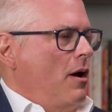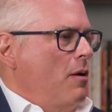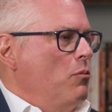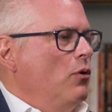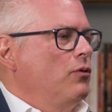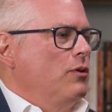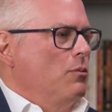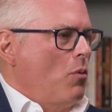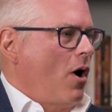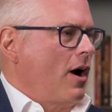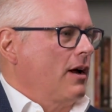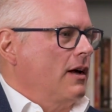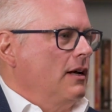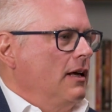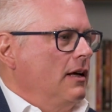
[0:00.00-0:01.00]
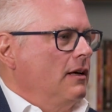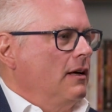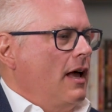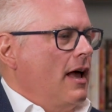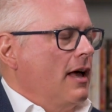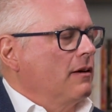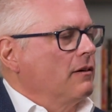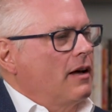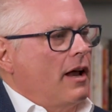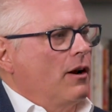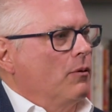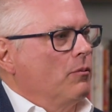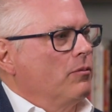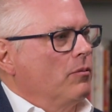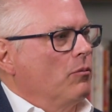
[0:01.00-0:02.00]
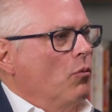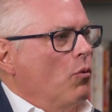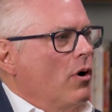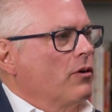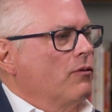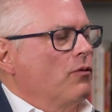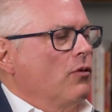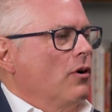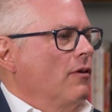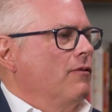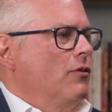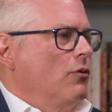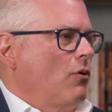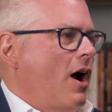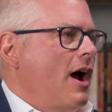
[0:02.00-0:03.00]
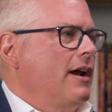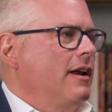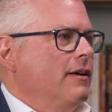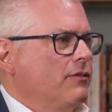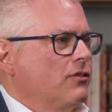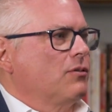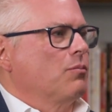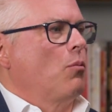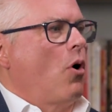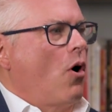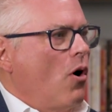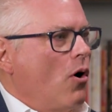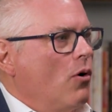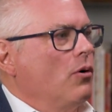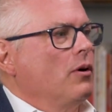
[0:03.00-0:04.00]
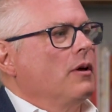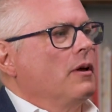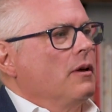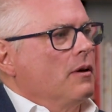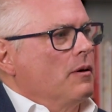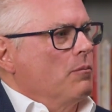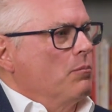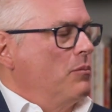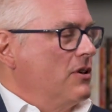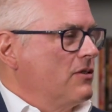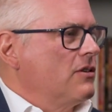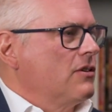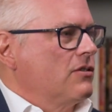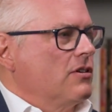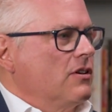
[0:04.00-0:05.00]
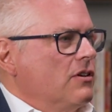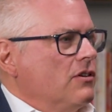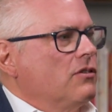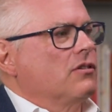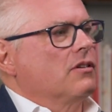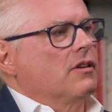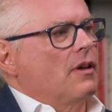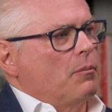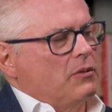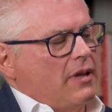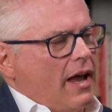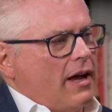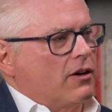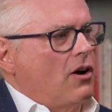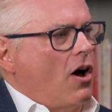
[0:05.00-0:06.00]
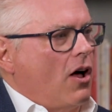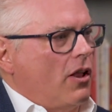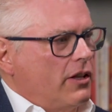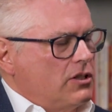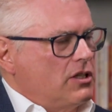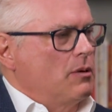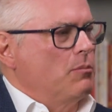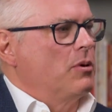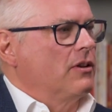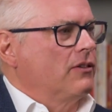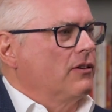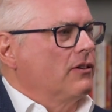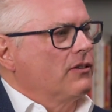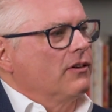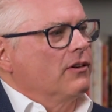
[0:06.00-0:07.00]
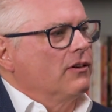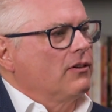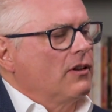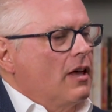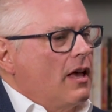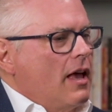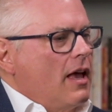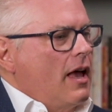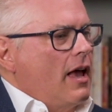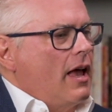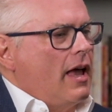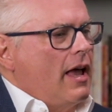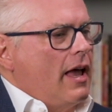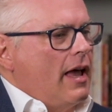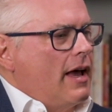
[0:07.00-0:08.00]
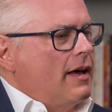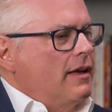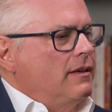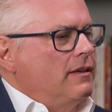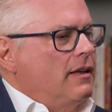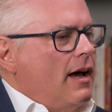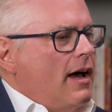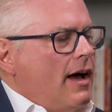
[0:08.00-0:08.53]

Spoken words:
moved to marketing and kind of worked for a variety of small businesses, some technology businesses, and